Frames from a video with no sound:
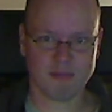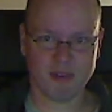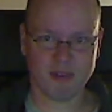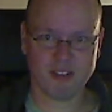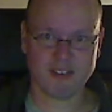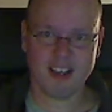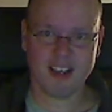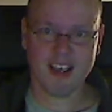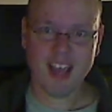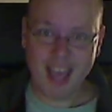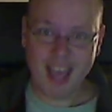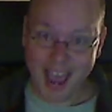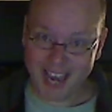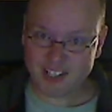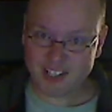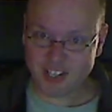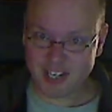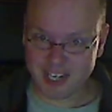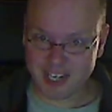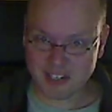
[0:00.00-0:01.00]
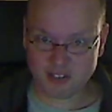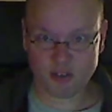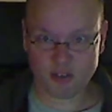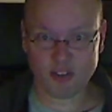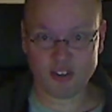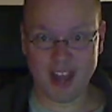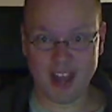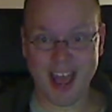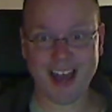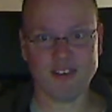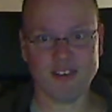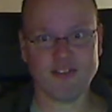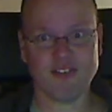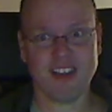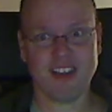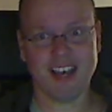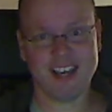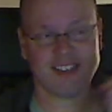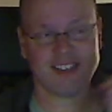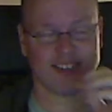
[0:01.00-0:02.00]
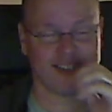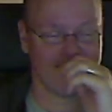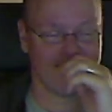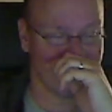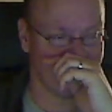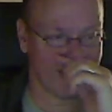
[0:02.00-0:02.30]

but actually it turned out that